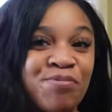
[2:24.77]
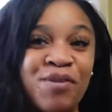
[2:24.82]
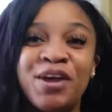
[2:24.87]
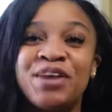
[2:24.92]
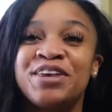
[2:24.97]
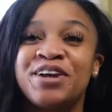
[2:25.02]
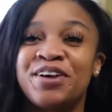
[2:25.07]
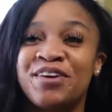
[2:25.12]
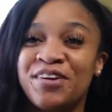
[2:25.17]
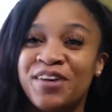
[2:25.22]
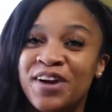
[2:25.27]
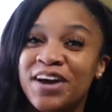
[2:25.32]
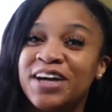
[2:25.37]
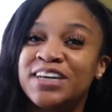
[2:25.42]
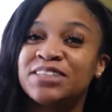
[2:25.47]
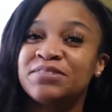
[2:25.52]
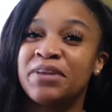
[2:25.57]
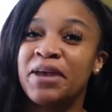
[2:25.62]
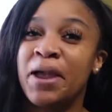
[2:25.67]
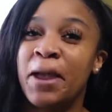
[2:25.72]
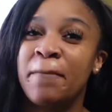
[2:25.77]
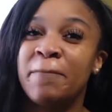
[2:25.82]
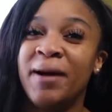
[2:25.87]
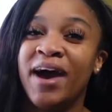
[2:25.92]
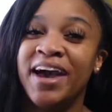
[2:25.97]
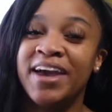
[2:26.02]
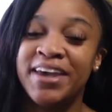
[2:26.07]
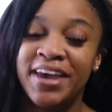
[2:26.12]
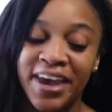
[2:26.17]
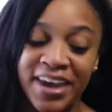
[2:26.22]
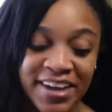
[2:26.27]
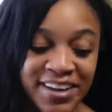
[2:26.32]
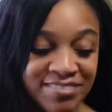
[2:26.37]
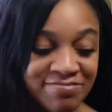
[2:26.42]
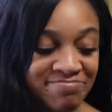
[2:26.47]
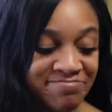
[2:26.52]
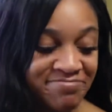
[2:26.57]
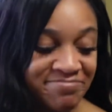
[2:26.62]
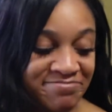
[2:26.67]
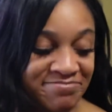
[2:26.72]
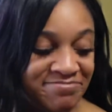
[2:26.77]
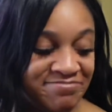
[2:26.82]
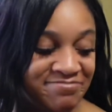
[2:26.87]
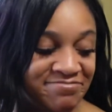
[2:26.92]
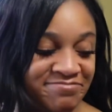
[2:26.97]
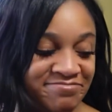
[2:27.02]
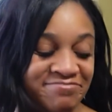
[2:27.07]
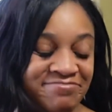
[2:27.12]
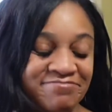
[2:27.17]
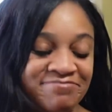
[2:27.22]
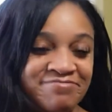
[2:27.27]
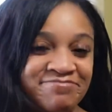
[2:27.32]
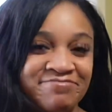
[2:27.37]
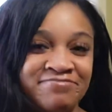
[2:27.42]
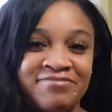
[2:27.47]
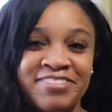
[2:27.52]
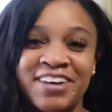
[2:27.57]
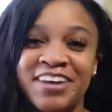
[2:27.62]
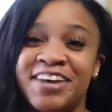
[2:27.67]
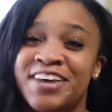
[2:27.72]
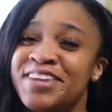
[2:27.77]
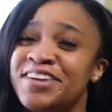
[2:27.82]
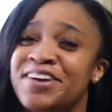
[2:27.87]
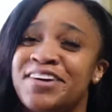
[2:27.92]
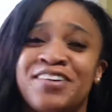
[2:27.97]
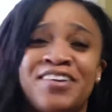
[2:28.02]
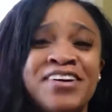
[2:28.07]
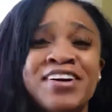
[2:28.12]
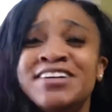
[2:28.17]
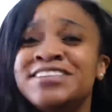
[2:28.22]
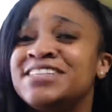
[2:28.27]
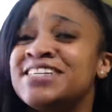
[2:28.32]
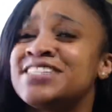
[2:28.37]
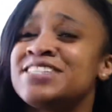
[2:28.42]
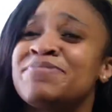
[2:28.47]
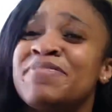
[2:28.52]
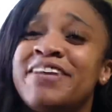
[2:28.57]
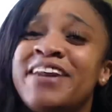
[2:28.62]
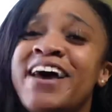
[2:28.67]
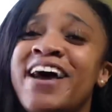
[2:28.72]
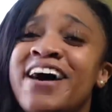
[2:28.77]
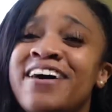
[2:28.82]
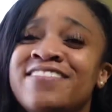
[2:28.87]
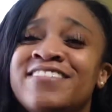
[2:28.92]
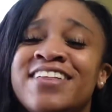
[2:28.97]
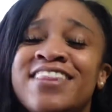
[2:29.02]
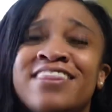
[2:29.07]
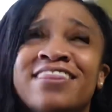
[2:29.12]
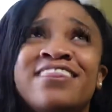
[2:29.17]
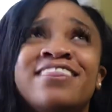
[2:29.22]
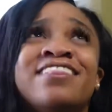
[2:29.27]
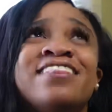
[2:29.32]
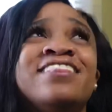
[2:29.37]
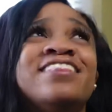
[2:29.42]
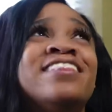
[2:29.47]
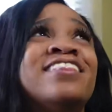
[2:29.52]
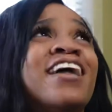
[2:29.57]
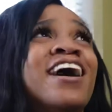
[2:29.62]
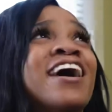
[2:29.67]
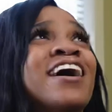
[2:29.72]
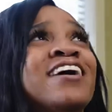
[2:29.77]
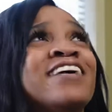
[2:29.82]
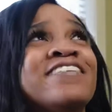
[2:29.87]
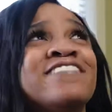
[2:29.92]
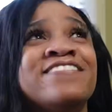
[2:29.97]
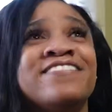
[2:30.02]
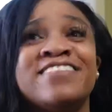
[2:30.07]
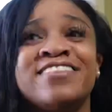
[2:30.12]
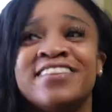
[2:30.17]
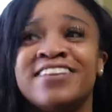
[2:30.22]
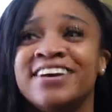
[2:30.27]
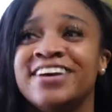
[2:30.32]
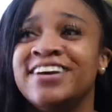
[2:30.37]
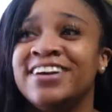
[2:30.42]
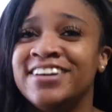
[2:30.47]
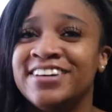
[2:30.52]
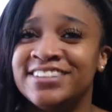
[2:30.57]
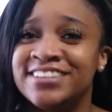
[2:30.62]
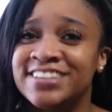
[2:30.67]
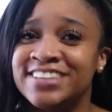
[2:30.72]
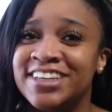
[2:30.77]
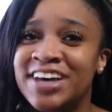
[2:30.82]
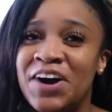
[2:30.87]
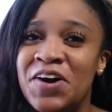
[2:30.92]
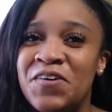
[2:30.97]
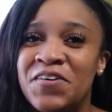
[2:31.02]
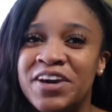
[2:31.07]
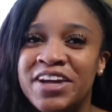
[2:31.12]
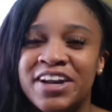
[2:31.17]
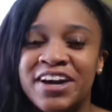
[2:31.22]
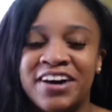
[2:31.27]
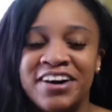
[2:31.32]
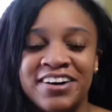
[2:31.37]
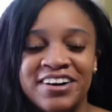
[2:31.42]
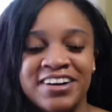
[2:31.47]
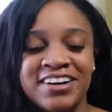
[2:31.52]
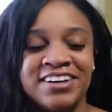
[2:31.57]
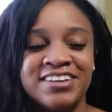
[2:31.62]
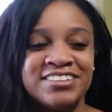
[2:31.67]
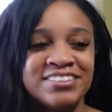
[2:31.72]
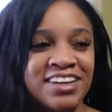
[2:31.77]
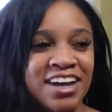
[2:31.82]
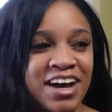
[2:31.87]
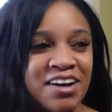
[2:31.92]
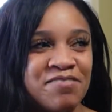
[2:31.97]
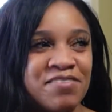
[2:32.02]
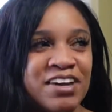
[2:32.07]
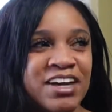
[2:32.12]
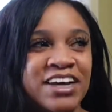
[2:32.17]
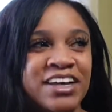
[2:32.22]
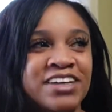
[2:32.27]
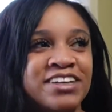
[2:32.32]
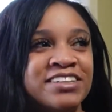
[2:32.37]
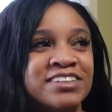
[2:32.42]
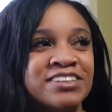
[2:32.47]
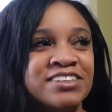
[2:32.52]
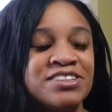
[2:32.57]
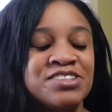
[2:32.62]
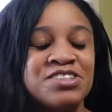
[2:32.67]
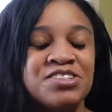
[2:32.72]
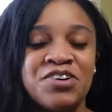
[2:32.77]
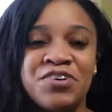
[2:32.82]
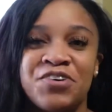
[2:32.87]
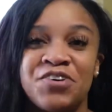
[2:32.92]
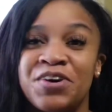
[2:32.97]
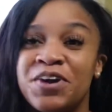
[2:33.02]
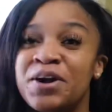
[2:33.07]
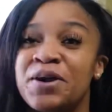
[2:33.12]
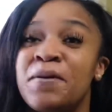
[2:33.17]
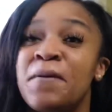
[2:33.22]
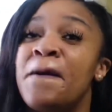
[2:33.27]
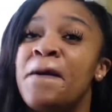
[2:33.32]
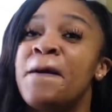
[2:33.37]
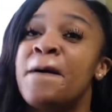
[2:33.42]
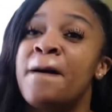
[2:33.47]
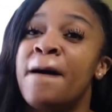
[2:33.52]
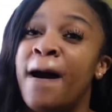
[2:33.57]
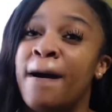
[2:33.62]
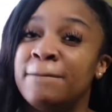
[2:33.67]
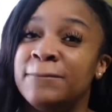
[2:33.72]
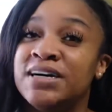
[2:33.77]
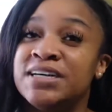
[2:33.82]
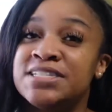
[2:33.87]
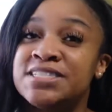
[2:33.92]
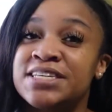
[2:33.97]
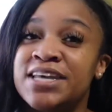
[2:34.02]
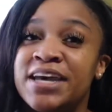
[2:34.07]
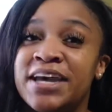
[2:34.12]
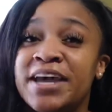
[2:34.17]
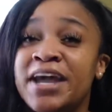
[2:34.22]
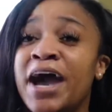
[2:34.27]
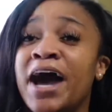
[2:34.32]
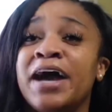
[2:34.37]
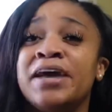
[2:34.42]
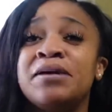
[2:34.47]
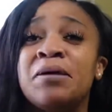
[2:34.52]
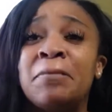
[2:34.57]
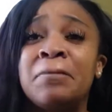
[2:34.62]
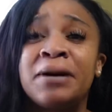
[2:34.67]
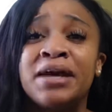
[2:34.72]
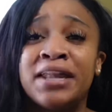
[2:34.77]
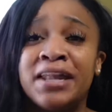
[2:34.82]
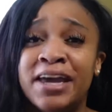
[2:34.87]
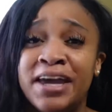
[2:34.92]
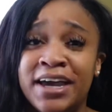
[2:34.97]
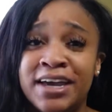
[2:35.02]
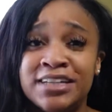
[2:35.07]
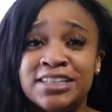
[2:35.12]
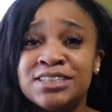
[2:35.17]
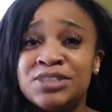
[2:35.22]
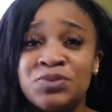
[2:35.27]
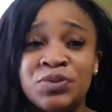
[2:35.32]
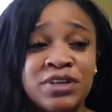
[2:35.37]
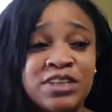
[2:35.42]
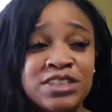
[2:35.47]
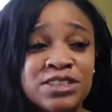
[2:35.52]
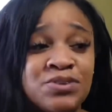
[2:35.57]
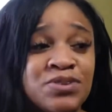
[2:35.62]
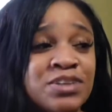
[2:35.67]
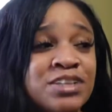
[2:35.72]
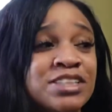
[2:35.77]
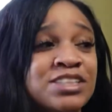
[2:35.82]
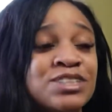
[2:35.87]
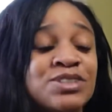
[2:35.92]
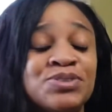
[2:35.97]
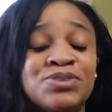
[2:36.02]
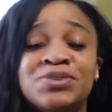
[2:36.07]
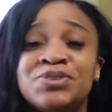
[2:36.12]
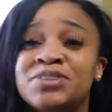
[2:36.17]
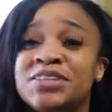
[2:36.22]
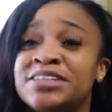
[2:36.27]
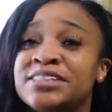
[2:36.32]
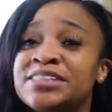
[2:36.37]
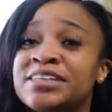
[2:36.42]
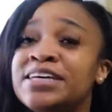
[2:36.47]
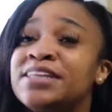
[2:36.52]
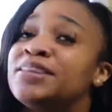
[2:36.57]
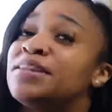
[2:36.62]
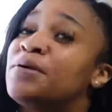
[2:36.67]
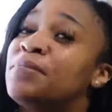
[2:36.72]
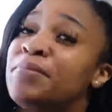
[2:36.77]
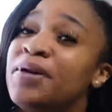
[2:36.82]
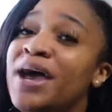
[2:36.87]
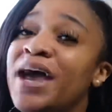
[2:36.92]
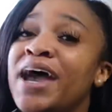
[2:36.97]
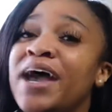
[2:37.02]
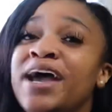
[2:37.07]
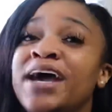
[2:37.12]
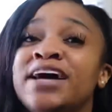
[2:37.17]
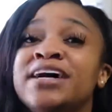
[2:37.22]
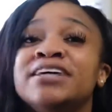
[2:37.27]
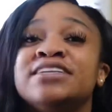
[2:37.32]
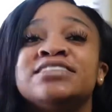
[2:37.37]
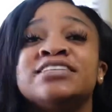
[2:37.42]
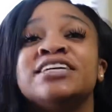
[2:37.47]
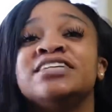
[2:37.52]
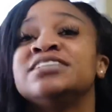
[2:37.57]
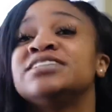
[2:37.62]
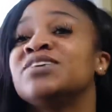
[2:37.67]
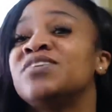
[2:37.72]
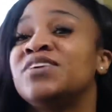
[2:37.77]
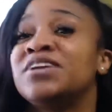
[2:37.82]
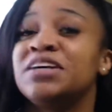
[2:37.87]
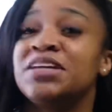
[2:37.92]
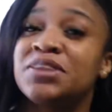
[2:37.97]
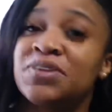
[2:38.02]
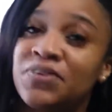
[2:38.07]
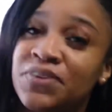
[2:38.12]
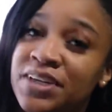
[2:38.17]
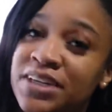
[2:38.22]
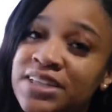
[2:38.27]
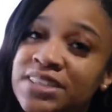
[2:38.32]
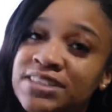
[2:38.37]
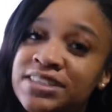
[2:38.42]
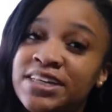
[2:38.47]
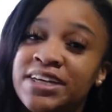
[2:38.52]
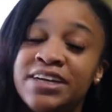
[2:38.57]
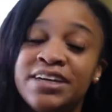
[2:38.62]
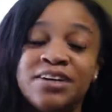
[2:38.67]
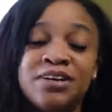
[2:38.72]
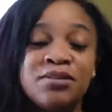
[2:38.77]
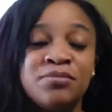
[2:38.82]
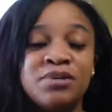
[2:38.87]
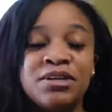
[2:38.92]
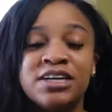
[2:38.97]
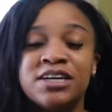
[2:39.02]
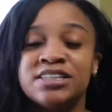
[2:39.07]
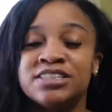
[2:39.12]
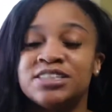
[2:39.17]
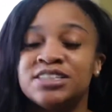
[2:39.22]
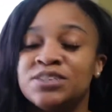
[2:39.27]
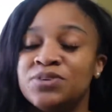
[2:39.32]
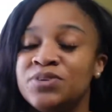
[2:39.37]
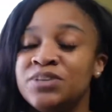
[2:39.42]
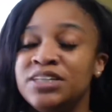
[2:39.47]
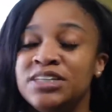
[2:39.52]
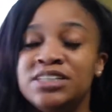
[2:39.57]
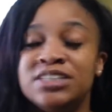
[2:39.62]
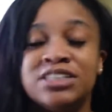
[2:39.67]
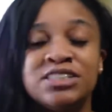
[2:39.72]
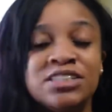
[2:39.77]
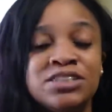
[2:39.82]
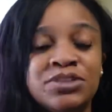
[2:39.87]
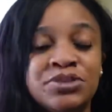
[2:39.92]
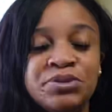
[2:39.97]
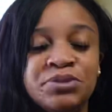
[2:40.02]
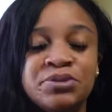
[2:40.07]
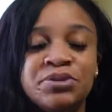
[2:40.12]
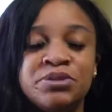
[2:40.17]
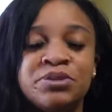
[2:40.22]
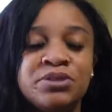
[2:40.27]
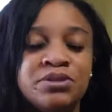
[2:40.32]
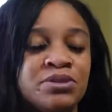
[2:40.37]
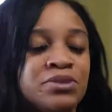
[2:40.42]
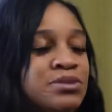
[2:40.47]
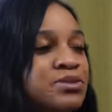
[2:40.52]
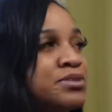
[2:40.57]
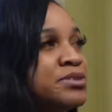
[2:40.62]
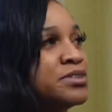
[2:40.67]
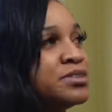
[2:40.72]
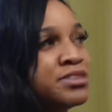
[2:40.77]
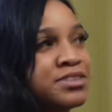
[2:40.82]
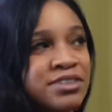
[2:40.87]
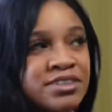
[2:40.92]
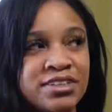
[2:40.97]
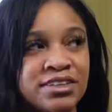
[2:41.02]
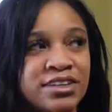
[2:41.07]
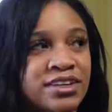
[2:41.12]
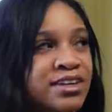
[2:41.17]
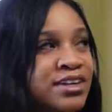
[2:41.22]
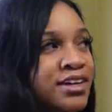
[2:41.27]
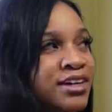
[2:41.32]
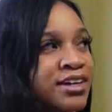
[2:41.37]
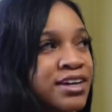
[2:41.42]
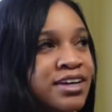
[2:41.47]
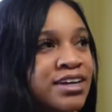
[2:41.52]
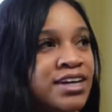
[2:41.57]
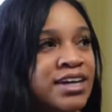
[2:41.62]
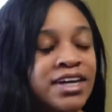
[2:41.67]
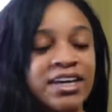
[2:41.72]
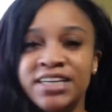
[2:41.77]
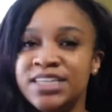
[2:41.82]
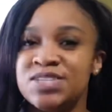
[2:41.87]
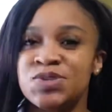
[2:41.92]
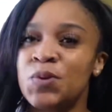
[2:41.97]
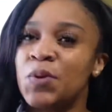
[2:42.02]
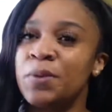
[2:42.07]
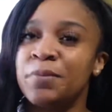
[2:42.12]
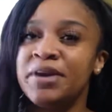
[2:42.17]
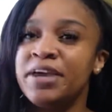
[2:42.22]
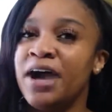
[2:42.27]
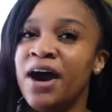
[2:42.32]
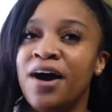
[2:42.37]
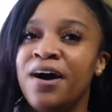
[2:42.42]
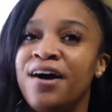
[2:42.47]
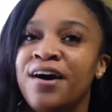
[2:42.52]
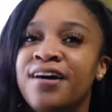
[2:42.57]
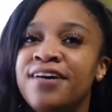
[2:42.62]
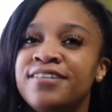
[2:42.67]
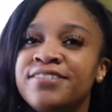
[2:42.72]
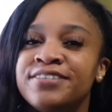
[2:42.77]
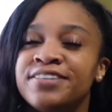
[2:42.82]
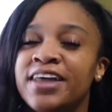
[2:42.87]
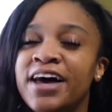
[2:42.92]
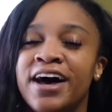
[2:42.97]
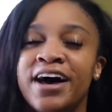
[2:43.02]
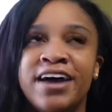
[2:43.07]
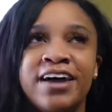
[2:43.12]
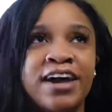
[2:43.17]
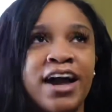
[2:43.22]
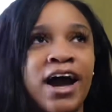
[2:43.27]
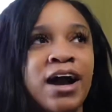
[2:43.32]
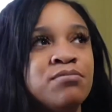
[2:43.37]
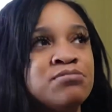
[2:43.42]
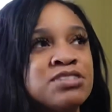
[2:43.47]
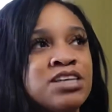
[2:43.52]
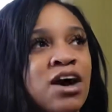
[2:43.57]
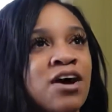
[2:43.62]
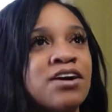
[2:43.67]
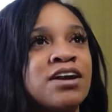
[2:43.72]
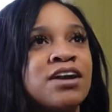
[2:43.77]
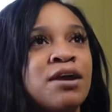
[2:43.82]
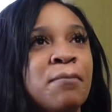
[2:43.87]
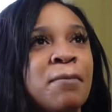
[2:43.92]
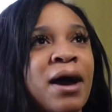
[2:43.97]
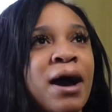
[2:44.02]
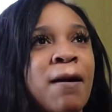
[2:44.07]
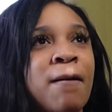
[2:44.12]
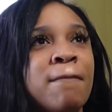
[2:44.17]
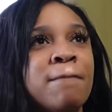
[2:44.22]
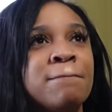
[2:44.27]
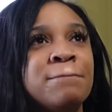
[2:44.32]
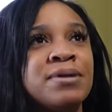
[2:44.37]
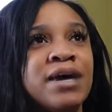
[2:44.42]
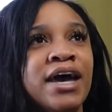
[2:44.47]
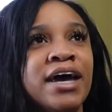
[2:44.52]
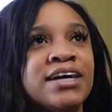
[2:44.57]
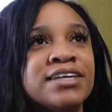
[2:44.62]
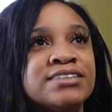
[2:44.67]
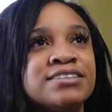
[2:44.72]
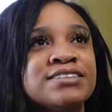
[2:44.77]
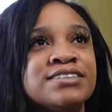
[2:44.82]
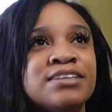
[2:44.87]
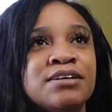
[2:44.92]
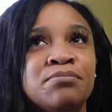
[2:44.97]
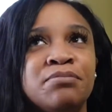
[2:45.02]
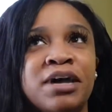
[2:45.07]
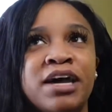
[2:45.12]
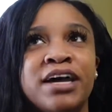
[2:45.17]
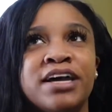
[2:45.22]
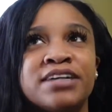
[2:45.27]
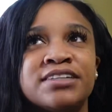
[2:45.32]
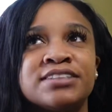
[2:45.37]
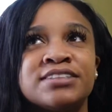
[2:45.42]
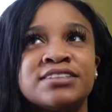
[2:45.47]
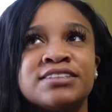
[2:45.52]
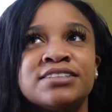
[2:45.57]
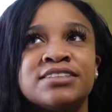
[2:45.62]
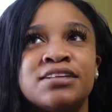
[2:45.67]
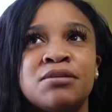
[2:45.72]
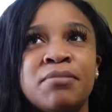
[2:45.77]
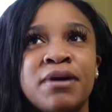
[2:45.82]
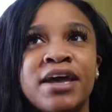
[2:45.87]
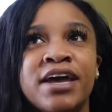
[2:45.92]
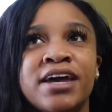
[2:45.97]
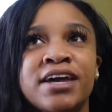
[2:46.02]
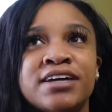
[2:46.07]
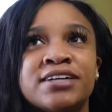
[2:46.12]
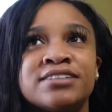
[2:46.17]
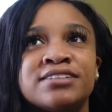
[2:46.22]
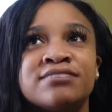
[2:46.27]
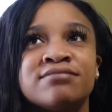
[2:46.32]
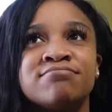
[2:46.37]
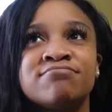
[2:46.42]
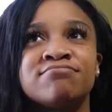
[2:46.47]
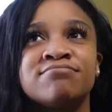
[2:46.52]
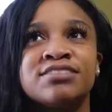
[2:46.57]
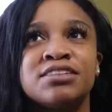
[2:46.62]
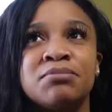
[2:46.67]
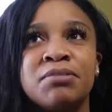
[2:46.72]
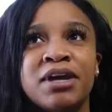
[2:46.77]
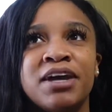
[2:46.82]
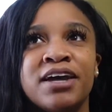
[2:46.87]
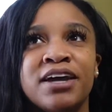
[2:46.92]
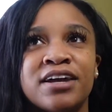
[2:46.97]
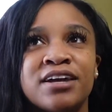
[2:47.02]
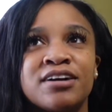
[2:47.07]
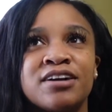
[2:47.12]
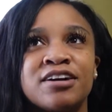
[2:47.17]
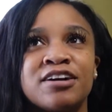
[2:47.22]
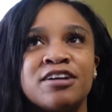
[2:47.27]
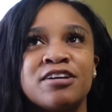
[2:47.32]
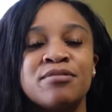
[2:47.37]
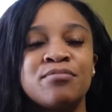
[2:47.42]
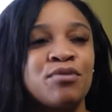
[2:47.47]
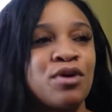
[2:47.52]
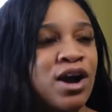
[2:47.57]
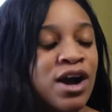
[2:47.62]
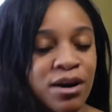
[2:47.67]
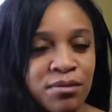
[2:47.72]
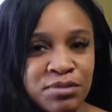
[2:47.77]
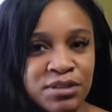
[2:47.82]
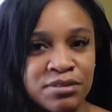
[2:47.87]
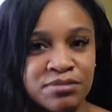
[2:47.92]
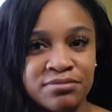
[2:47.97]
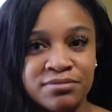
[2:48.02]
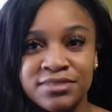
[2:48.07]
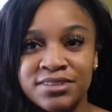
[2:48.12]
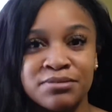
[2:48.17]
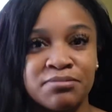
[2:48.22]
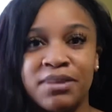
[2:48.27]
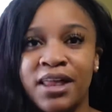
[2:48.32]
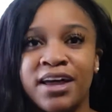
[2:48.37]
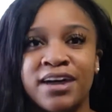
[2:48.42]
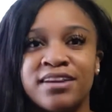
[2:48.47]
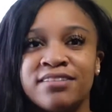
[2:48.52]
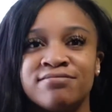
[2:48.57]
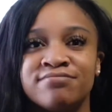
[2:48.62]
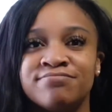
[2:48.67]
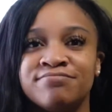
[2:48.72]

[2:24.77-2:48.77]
Your girl has been MIA. Your girl just been having life things going on. I mean, Lord. I must say, I am glad 2022 is in the past and 23 is here because 22, ooh, it tore me off. Like, I'm talking about back to back to back to back problems. Like